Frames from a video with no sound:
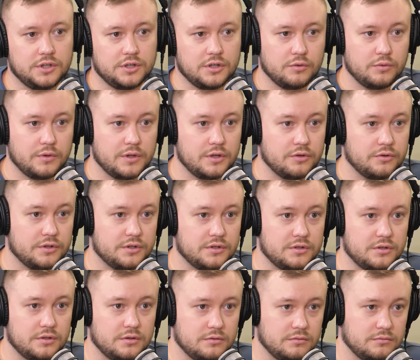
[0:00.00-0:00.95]
you know, whether
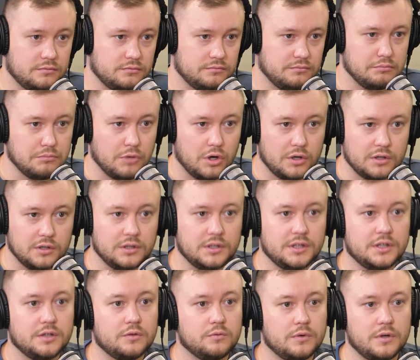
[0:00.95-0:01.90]
it's
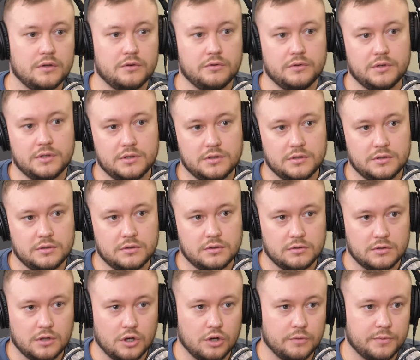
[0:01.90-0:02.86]
modeling, whether it's
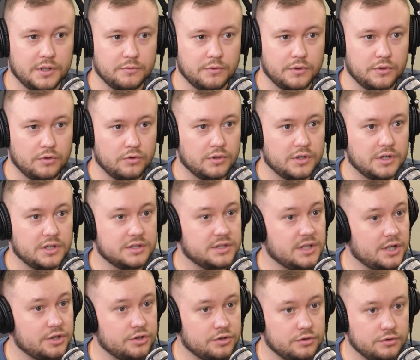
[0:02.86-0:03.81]
helping with
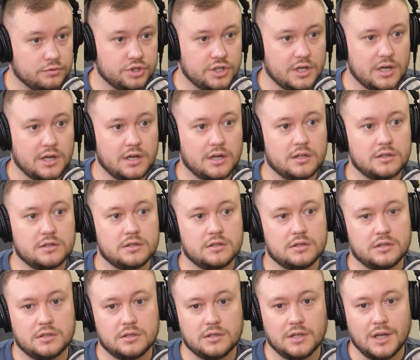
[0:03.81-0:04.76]
organizational
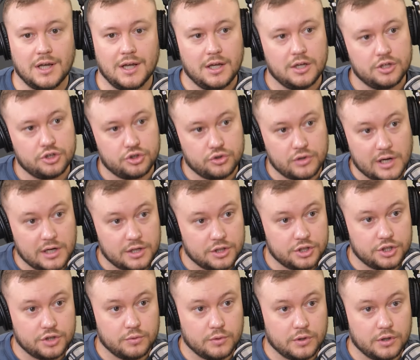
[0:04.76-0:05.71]
charts and
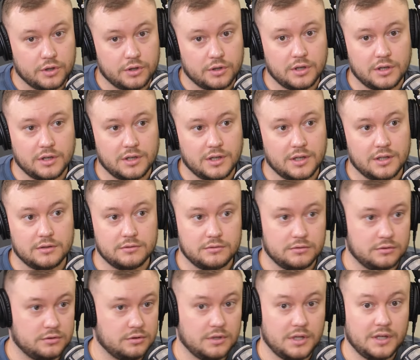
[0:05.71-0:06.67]
strategy work, and
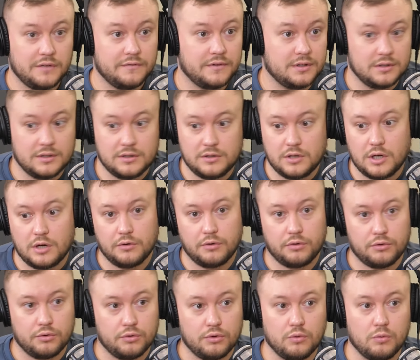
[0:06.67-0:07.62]
sort of even
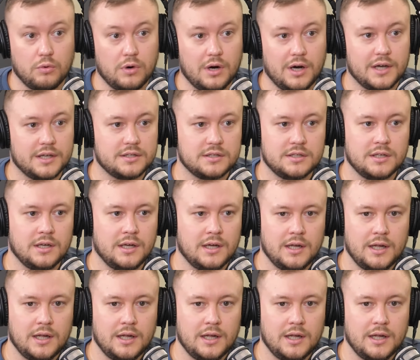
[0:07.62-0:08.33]
going through the whys.